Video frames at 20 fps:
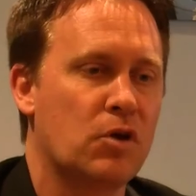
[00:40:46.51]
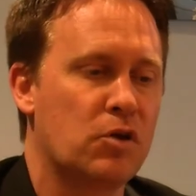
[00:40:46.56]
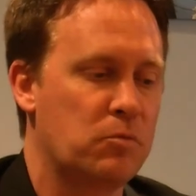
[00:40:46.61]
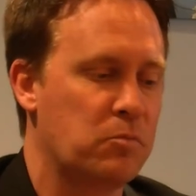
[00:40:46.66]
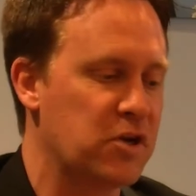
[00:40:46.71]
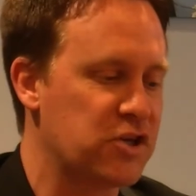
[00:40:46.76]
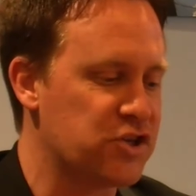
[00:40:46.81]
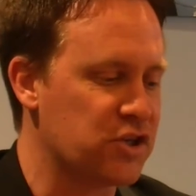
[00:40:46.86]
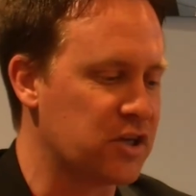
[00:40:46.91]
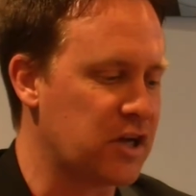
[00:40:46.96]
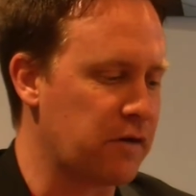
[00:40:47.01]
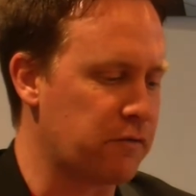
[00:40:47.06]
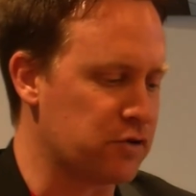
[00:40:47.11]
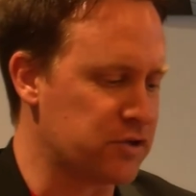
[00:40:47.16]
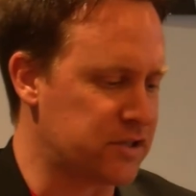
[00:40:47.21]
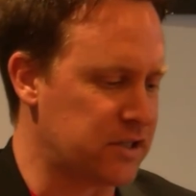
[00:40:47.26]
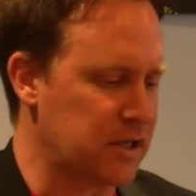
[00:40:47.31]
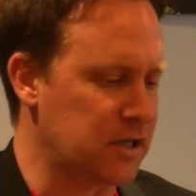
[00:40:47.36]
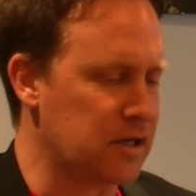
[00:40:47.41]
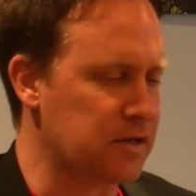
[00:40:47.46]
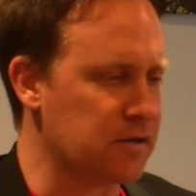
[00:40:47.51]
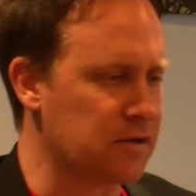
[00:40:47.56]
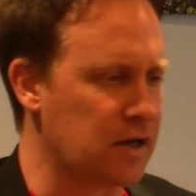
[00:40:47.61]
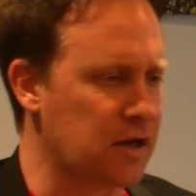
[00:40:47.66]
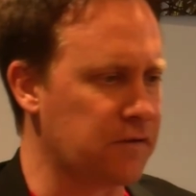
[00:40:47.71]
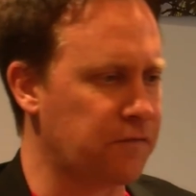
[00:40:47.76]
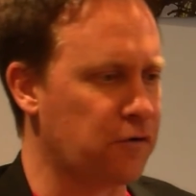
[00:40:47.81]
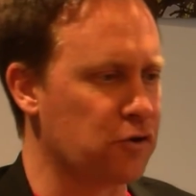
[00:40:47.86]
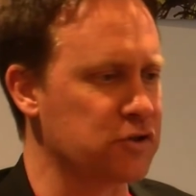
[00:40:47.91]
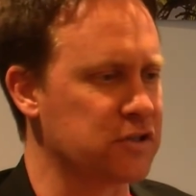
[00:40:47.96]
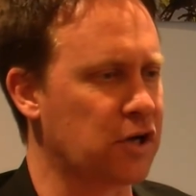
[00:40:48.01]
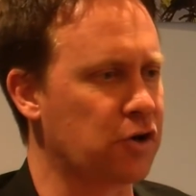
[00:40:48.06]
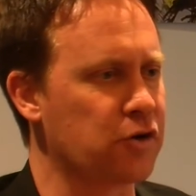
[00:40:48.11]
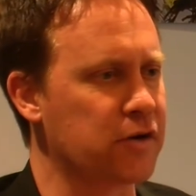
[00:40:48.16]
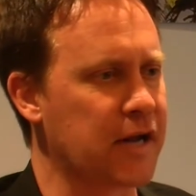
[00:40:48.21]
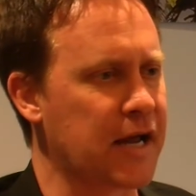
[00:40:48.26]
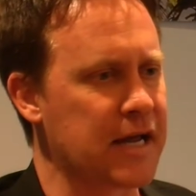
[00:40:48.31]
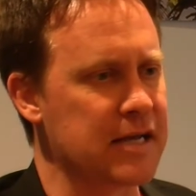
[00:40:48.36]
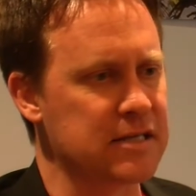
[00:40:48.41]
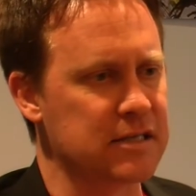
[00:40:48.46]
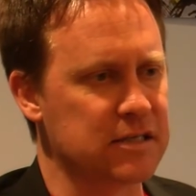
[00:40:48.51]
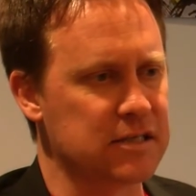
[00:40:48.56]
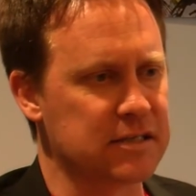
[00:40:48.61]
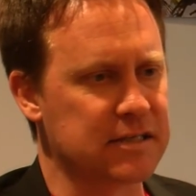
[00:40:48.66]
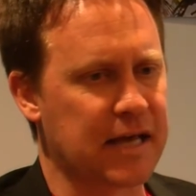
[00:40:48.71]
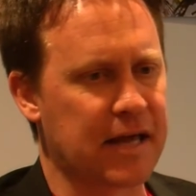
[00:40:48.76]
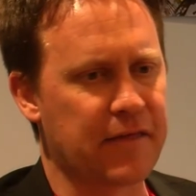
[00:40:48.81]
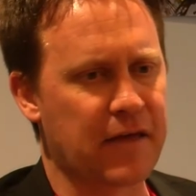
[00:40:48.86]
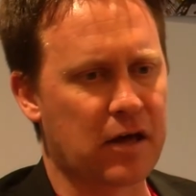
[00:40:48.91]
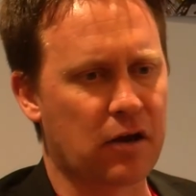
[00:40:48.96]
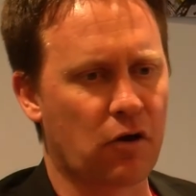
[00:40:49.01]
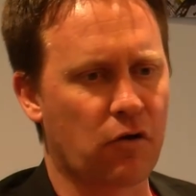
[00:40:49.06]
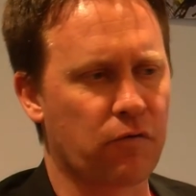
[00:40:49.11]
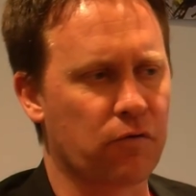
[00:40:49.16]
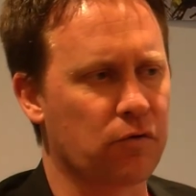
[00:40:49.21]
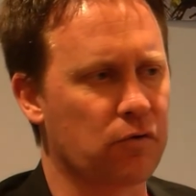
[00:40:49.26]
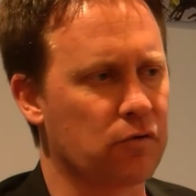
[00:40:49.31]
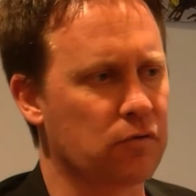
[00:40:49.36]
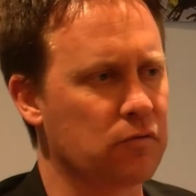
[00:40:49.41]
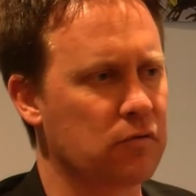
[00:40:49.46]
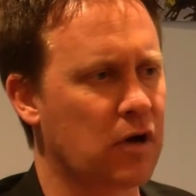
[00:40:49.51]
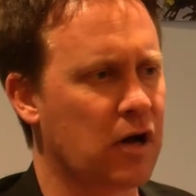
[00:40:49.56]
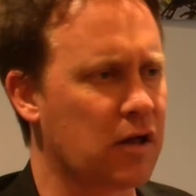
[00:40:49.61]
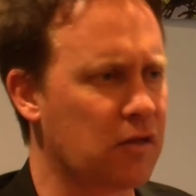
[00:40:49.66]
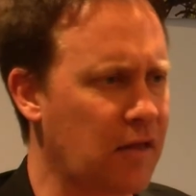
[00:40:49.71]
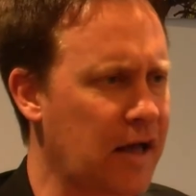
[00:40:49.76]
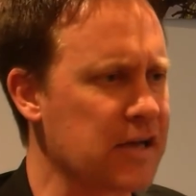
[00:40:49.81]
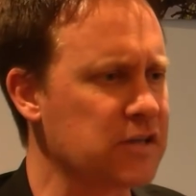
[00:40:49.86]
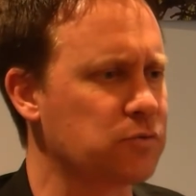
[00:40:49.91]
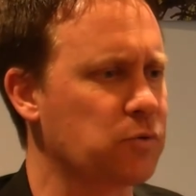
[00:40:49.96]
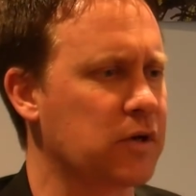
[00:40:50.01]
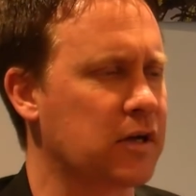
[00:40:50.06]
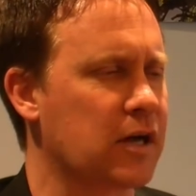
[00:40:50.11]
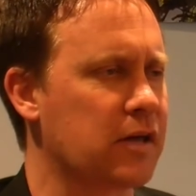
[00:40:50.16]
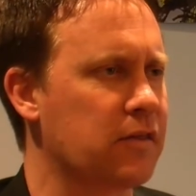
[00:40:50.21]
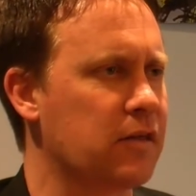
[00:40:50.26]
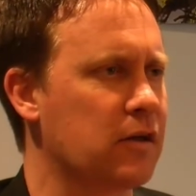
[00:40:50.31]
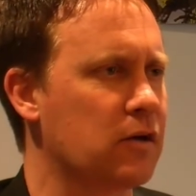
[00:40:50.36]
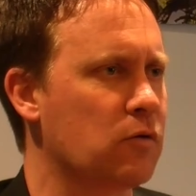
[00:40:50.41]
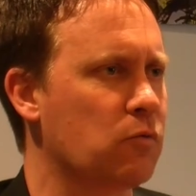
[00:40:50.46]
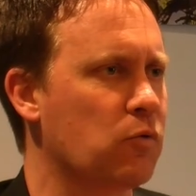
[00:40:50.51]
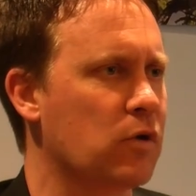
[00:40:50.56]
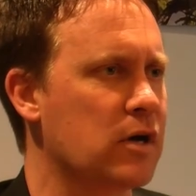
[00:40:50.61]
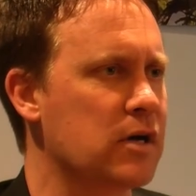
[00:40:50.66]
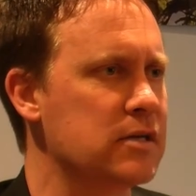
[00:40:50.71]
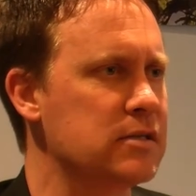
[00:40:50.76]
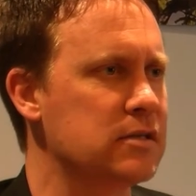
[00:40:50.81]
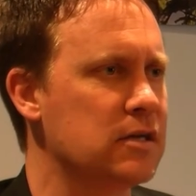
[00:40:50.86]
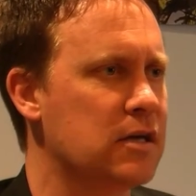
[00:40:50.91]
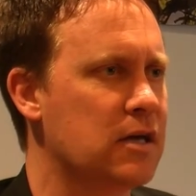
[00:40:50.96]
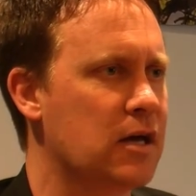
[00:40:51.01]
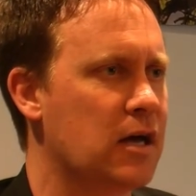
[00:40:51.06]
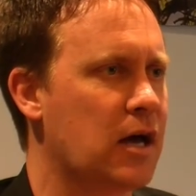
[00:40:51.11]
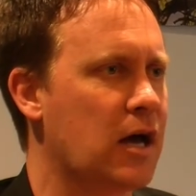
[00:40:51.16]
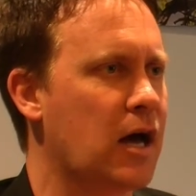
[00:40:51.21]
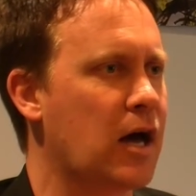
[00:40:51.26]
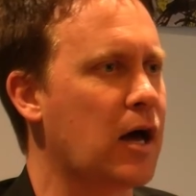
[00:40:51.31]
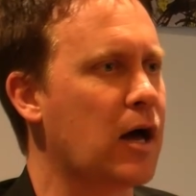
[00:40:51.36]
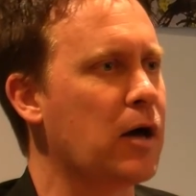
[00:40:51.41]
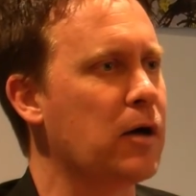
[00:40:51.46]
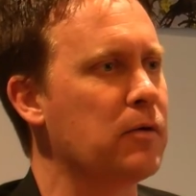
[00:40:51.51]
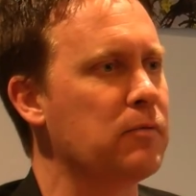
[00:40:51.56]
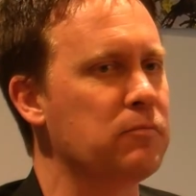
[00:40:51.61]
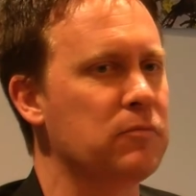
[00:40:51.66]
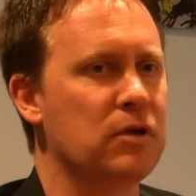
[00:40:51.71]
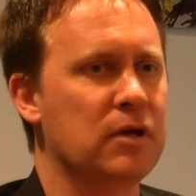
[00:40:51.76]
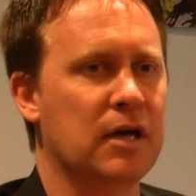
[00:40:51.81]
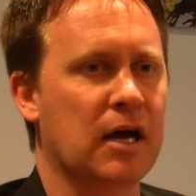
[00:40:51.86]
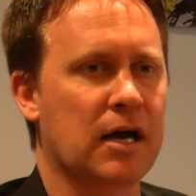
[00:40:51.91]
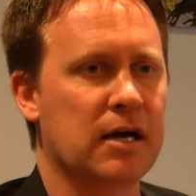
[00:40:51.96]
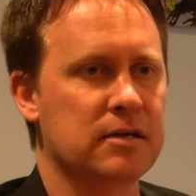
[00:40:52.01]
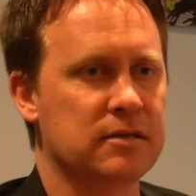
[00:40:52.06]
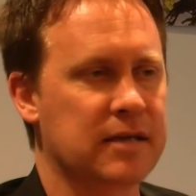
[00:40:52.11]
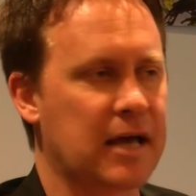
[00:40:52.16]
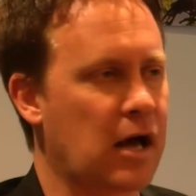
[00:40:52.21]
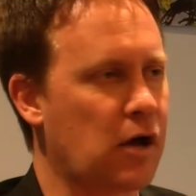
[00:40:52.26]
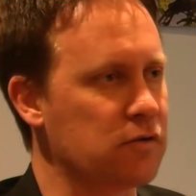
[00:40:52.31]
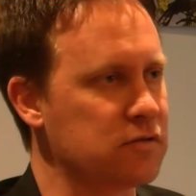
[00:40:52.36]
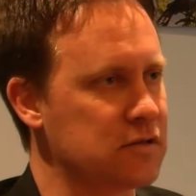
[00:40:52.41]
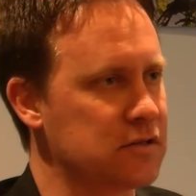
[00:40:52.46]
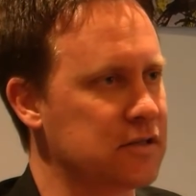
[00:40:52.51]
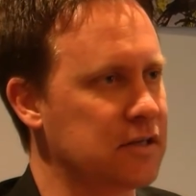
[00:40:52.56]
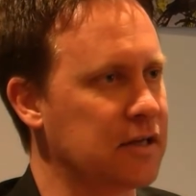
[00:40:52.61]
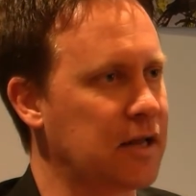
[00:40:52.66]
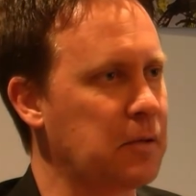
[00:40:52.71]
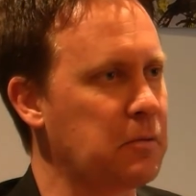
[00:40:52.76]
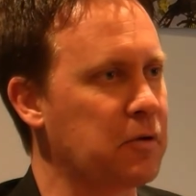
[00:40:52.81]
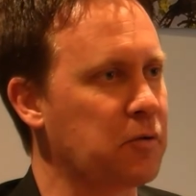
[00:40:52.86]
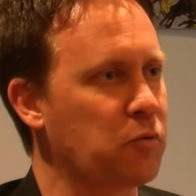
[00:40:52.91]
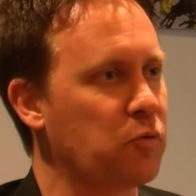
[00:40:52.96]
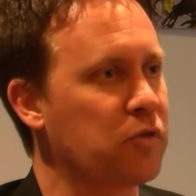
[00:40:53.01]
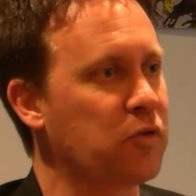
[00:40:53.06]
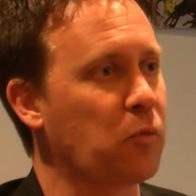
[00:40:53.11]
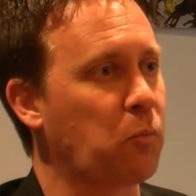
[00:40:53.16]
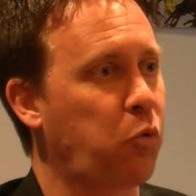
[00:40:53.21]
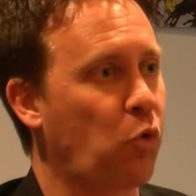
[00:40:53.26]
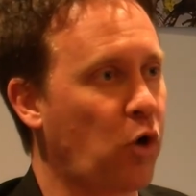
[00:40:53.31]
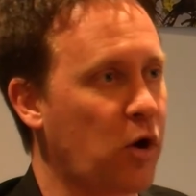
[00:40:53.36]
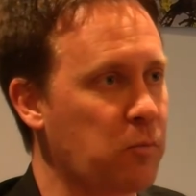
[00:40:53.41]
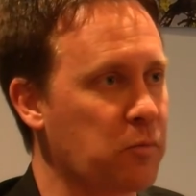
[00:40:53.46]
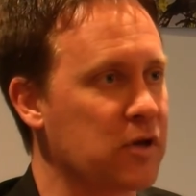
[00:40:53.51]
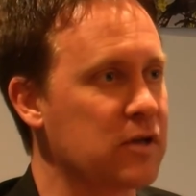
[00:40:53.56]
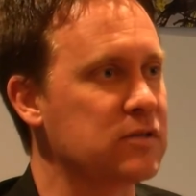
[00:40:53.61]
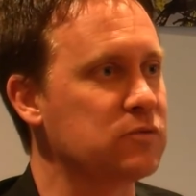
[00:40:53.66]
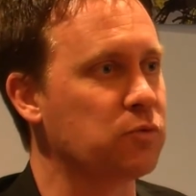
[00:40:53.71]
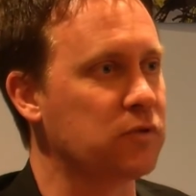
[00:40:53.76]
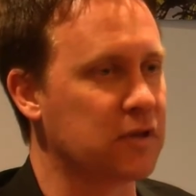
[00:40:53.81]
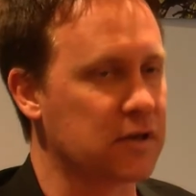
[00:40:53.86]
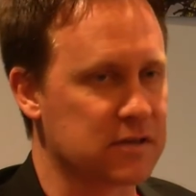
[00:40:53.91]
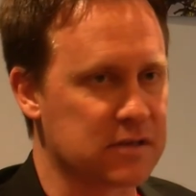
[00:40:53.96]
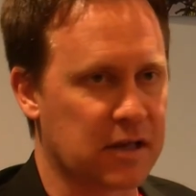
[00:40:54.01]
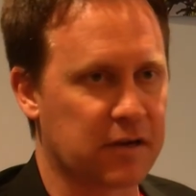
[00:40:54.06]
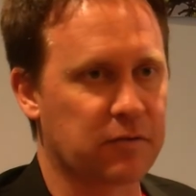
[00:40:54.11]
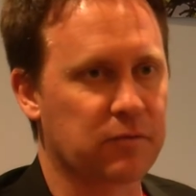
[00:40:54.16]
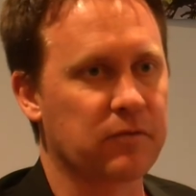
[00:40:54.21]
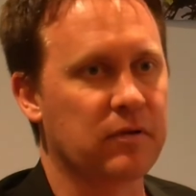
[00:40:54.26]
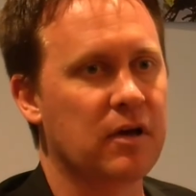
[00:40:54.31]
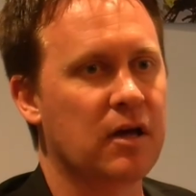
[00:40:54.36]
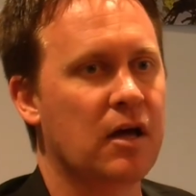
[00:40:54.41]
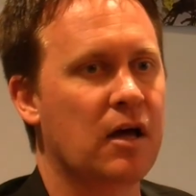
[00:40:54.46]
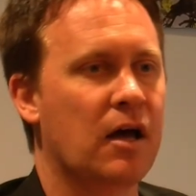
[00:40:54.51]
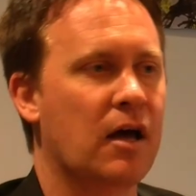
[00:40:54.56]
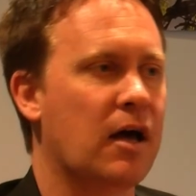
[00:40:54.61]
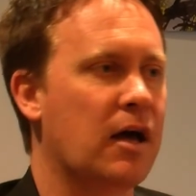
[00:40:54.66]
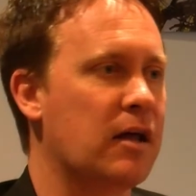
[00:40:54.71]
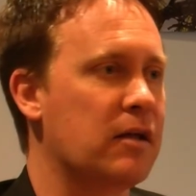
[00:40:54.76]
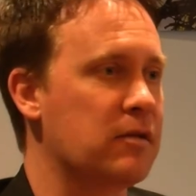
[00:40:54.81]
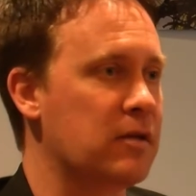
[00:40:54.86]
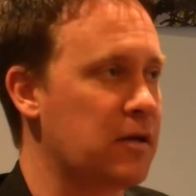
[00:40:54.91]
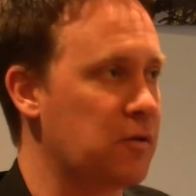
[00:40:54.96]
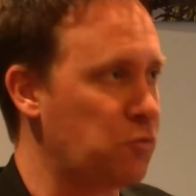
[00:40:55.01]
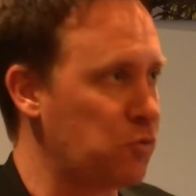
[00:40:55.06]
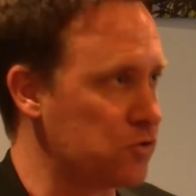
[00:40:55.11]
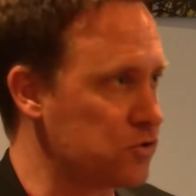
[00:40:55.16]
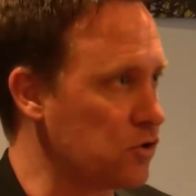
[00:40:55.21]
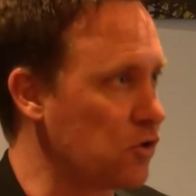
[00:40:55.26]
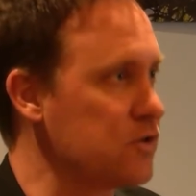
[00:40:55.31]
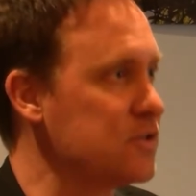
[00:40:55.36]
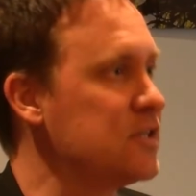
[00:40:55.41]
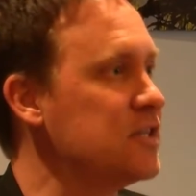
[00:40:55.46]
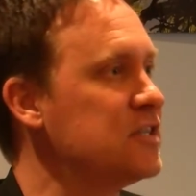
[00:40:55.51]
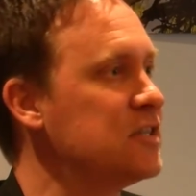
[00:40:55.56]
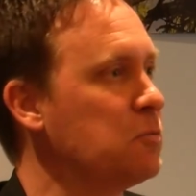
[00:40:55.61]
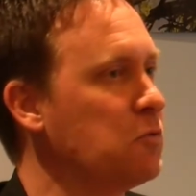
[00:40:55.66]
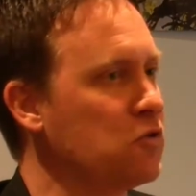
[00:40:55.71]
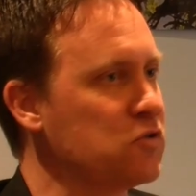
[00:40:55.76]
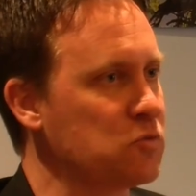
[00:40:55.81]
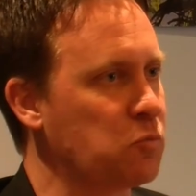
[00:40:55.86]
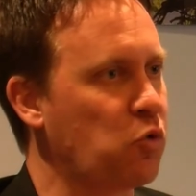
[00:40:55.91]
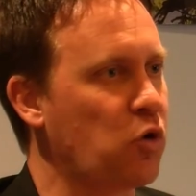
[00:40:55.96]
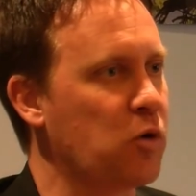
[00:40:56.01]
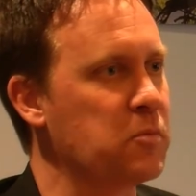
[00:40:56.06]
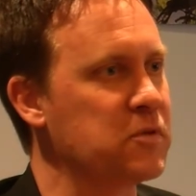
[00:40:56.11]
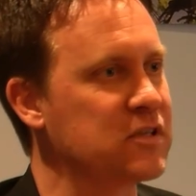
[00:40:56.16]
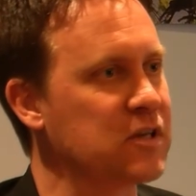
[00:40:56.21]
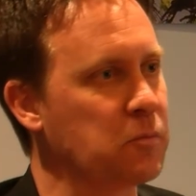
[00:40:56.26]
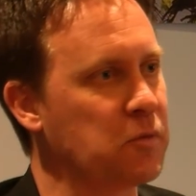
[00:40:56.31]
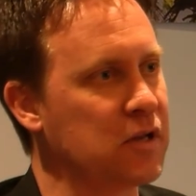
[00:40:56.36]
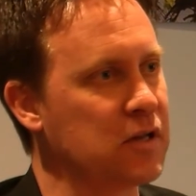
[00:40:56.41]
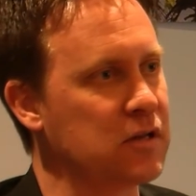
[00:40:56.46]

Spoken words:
Mitch and Governor spent first 100 days. He just had that over last week, I think it was. You guys, House and Senate, came in with appointments with the executive, and we're starting to see some of those appointments coming